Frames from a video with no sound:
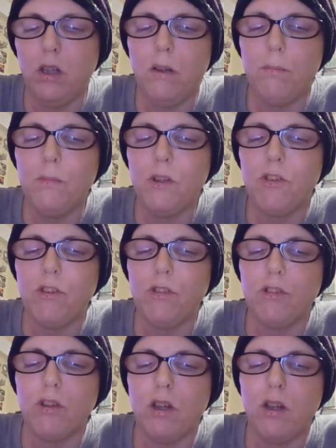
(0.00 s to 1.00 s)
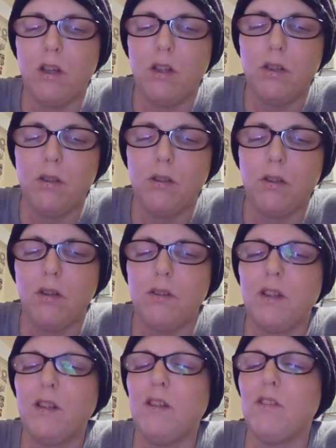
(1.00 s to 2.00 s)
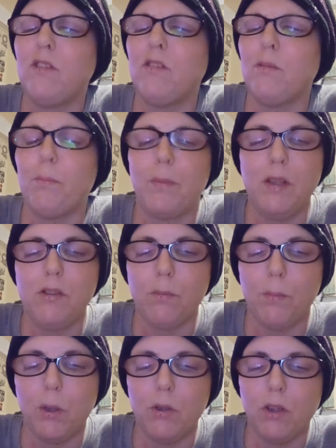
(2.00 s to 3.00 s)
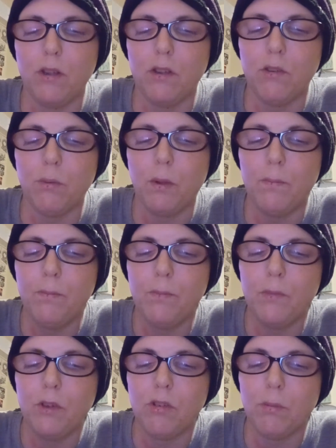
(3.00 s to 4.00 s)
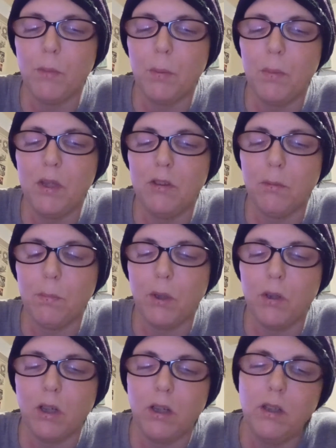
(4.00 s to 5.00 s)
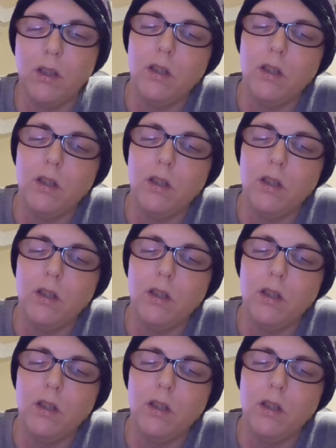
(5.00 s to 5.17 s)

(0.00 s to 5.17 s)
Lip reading: This is I think this is a beta blocker, this one. This is my beta blocker.